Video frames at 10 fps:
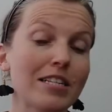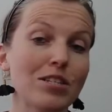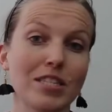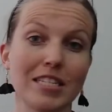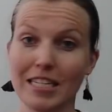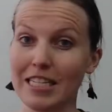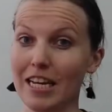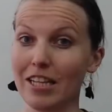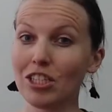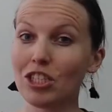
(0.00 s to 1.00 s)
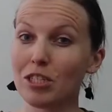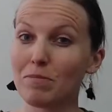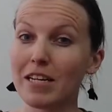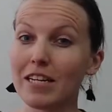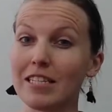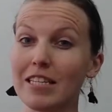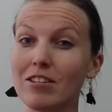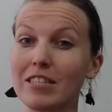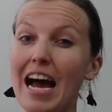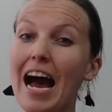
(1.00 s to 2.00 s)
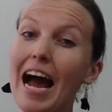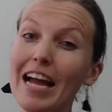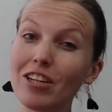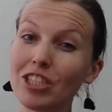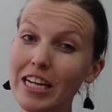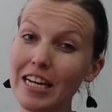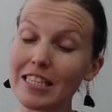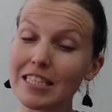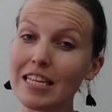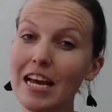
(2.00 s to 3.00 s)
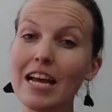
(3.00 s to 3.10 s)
to stick to English just because there's a higher chance.